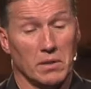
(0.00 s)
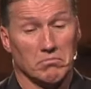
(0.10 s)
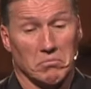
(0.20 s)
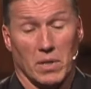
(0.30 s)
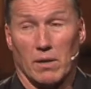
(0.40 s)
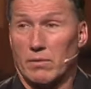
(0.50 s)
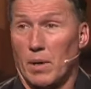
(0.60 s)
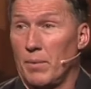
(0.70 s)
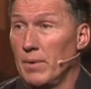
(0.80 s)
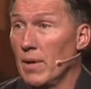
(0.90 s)
They don't,
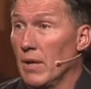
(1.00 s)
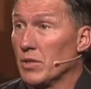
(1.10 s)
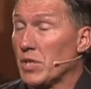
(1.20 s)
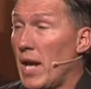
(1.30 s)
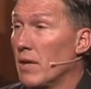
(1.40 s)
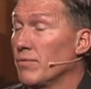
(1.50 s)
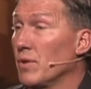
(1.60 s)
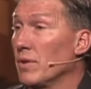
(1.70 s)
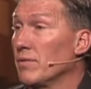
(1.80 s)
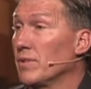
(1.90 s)
yeah, I mean, there's a
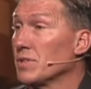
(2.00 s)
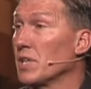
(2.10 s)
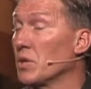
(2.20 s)
handful of